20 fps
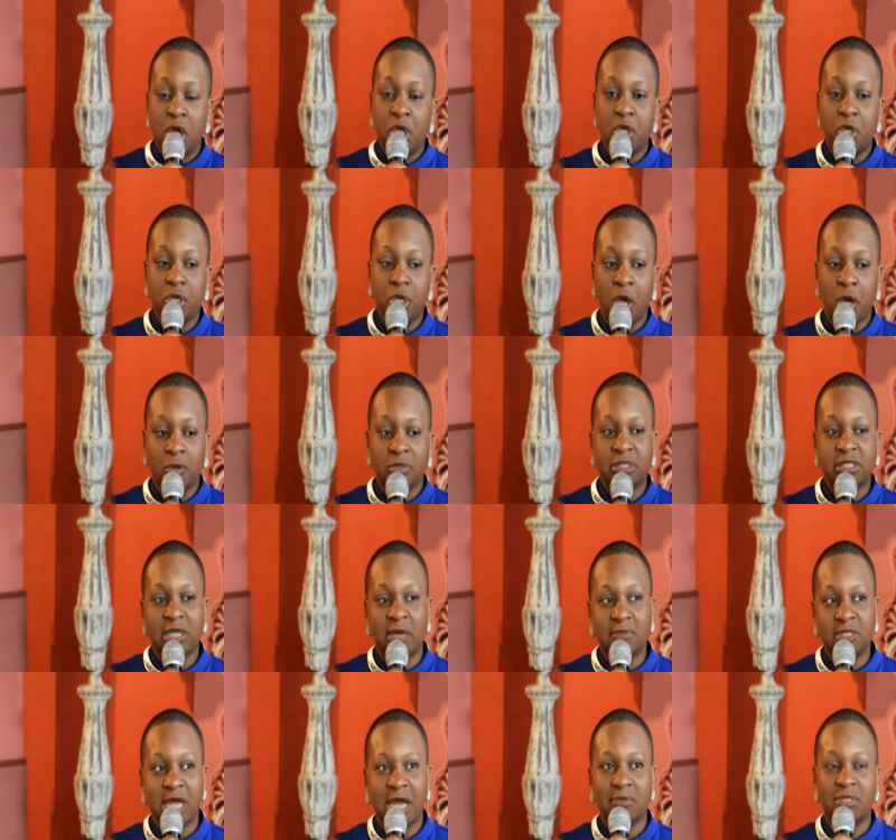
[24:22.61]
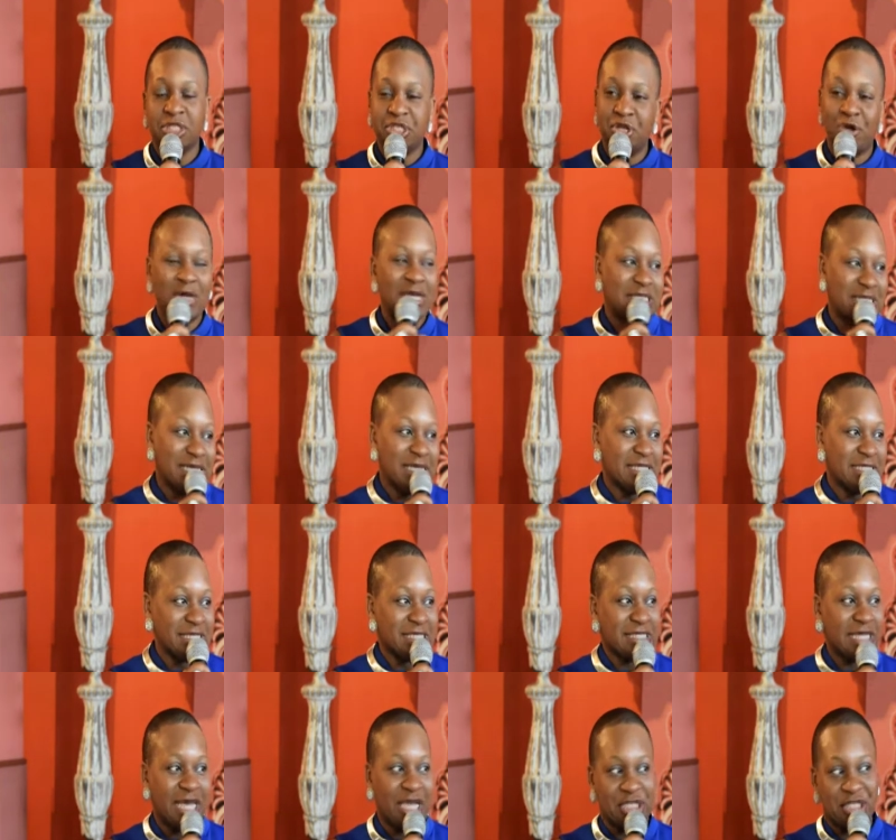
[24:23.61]
you know, sometimes you know it's easy to
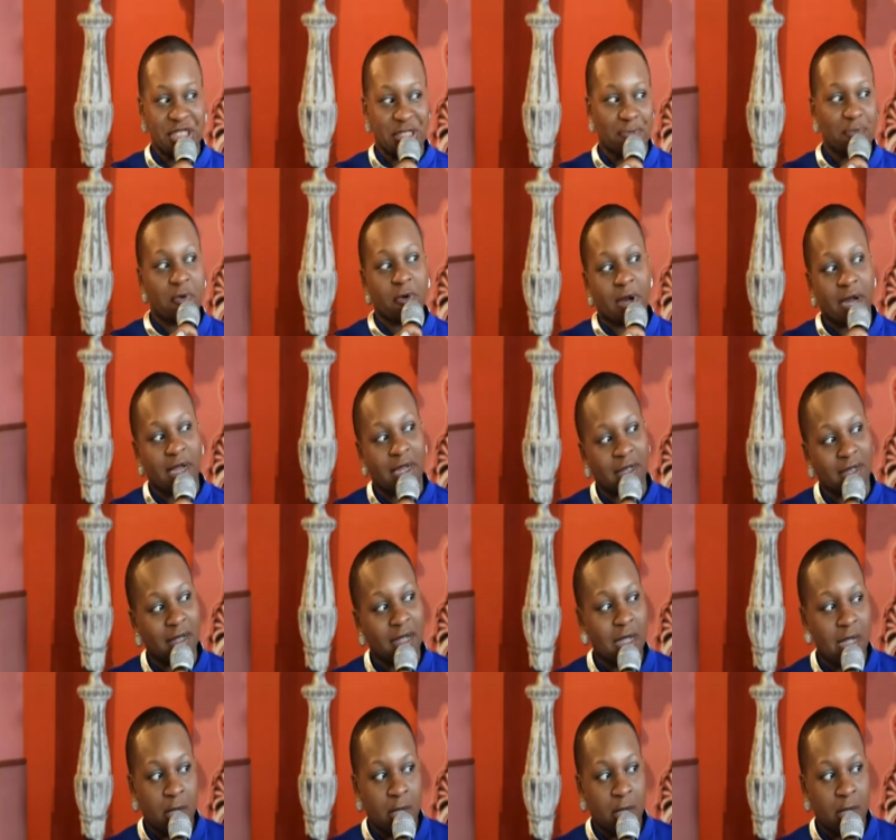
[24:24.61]
say just pray,